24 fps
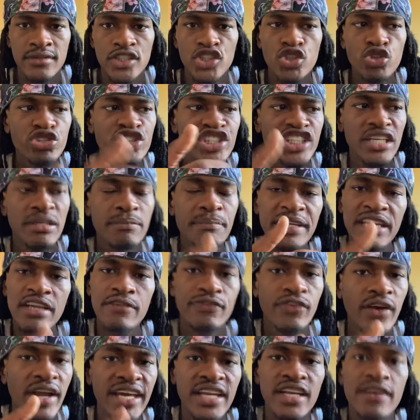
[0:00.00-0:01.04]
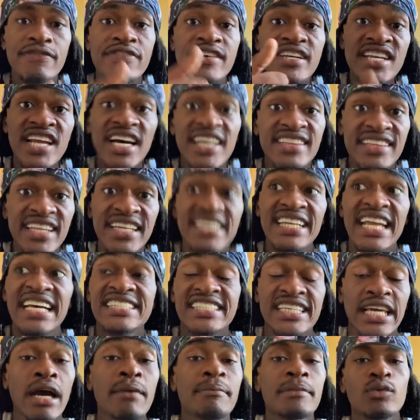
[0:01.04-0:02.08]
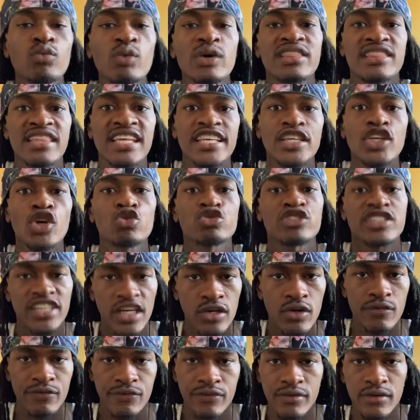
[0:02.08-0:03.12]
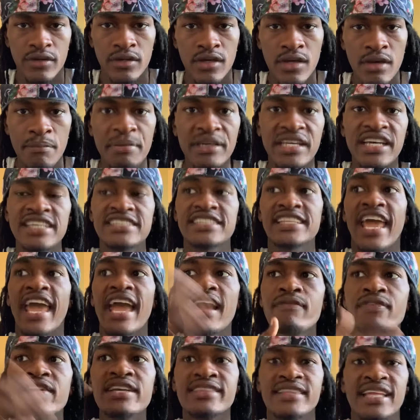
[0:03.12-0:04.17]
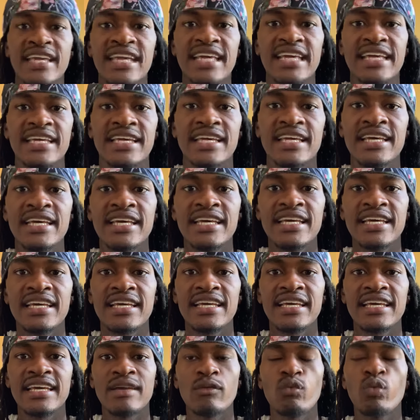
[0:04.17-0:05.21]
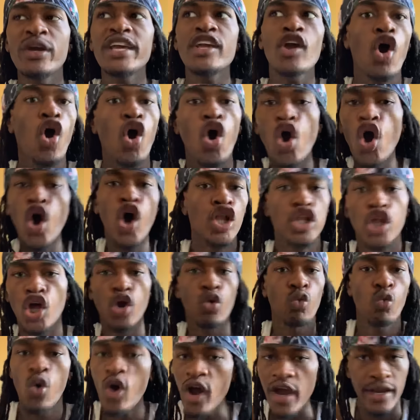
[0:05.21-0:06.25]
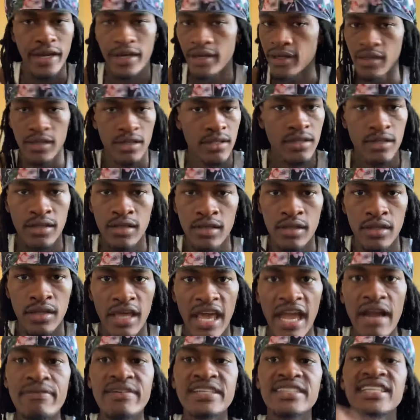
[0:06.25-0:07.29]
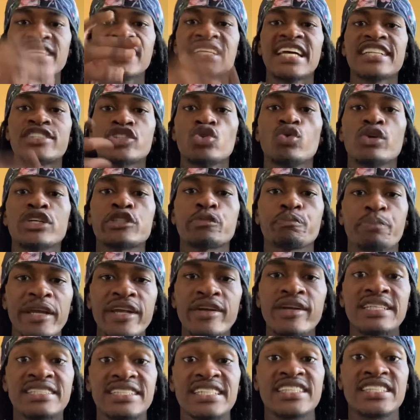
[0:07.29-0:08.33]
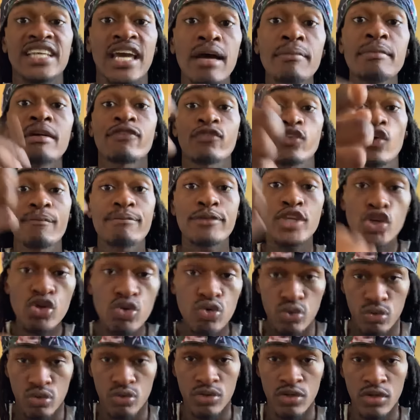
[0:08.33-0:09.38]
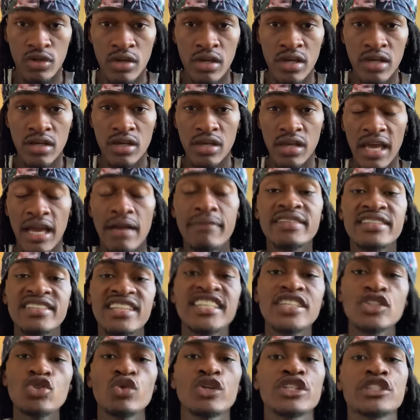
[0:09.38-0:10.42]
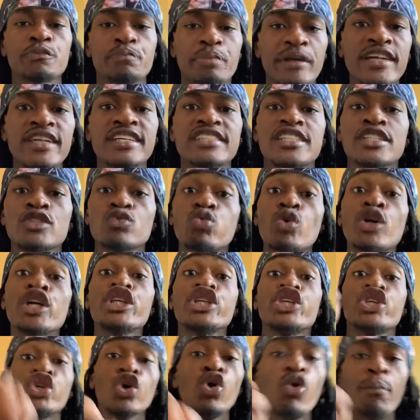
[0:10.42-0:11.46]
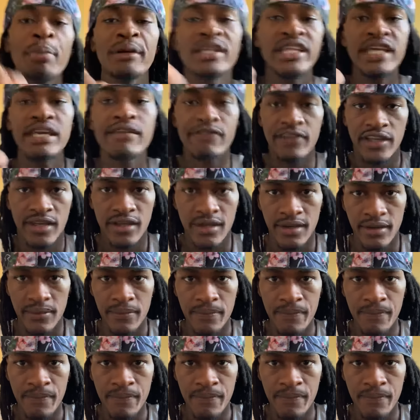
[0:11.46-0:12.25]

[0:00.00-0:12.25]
You shouldn't be afraid of nothing that's coming within yourself because everything, we all are one. Everything that you experience is coming from you. Everything you experience is what you believe in.